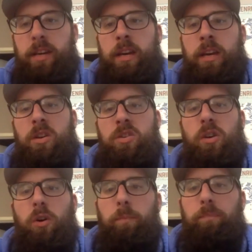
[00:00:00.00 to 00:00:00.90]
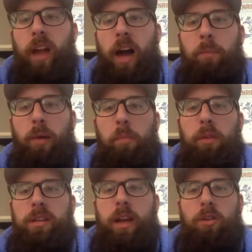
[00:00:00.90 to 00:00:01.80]
So how to properly
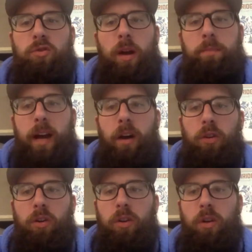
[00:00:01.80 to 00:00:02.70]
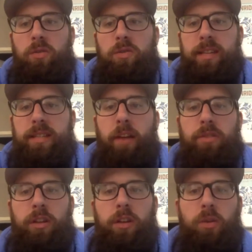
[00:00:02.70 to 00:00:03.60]
drop down or close has
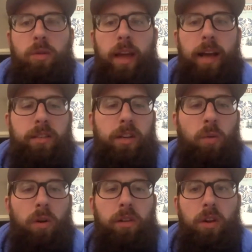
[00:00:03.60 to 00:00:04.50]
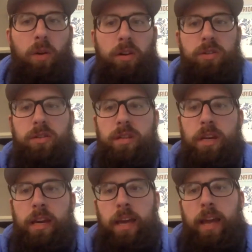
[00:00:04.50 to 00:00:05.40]
everything to do with asking quality questions
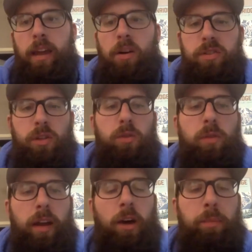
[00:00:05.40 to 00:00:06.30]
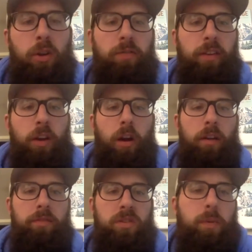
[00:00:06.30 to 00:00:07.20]
and also helping you figure out if
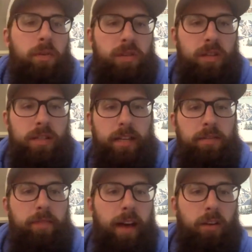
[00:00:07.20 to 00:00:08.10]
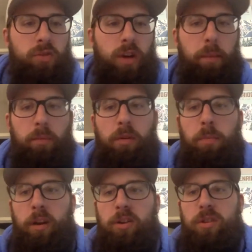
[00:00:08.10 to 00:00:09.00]
this person that's a value shopper or a
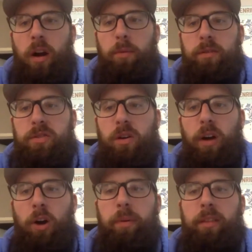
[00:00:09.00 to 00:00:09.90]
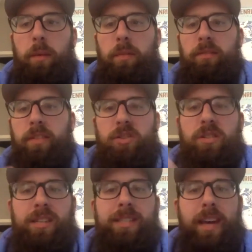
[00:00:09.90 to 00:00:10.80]
price shopper. So helping them envision
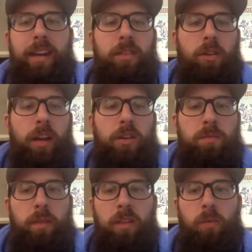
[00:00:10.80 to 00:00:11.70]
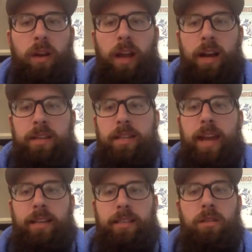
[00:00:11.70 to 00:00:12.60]
the set in their kitchen, by the way, guys, and
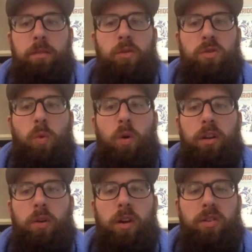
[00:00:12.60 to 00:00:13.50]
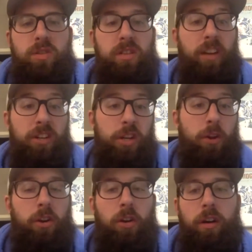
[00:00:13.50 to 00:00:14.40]
asking them those quality questions of like
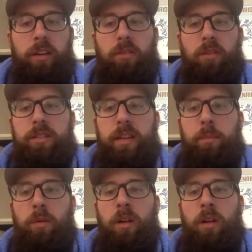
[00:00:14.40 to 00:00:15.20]
cherry or honey, for example,